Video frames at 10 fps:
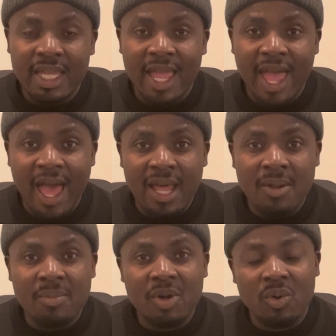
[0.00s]

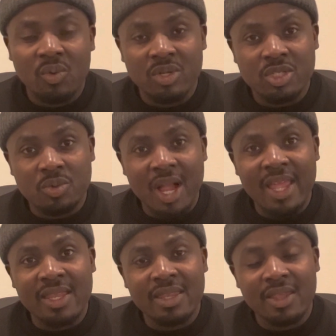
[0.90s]
Adam was
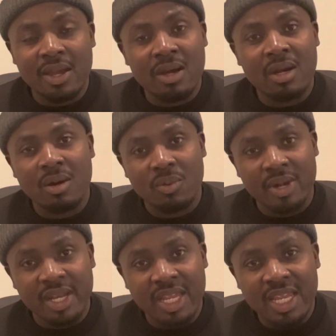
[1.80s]
right there
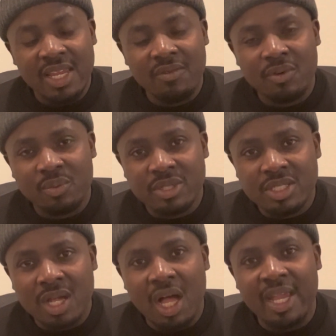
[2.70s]
when Eve was
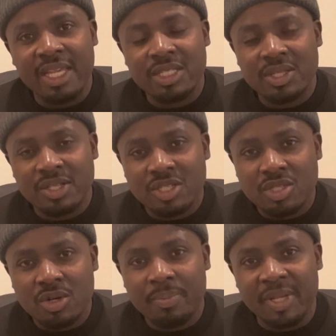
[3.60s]
talking to the
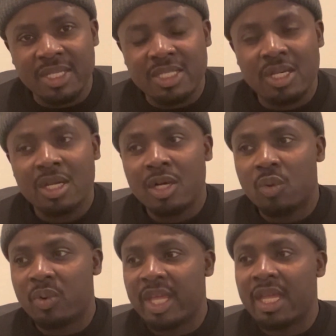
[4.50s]
serpent.
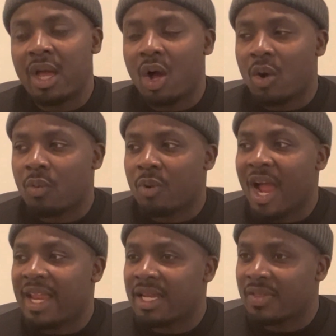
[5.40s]
We are
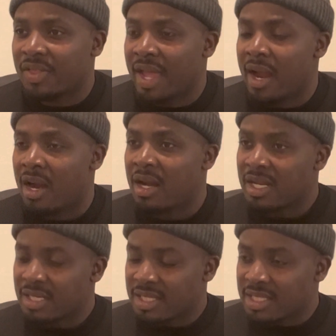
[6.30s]
right there
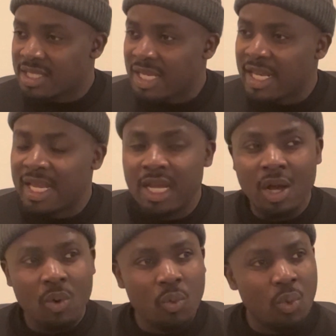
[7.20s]
sitting,
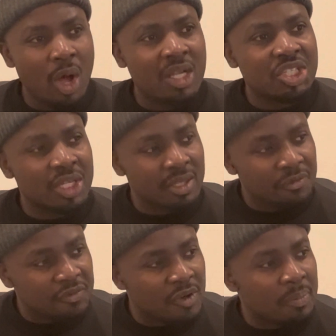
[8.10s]
watching the
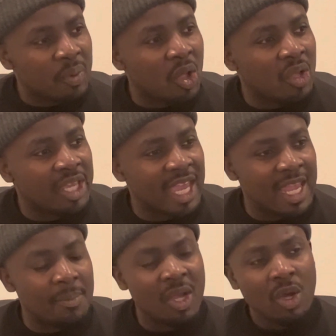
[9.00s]
football
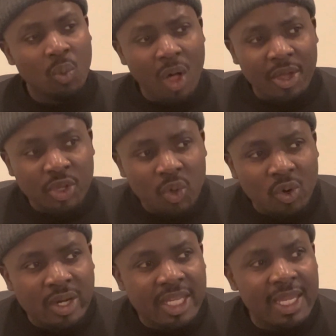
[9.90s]
game while
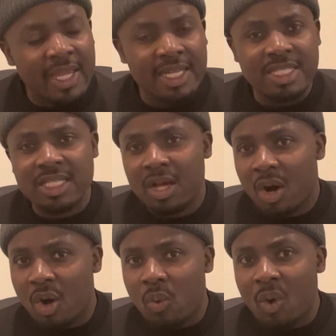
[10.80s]
your kids
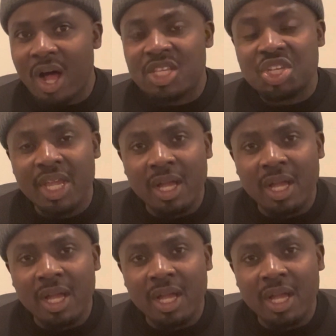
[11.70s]
are watching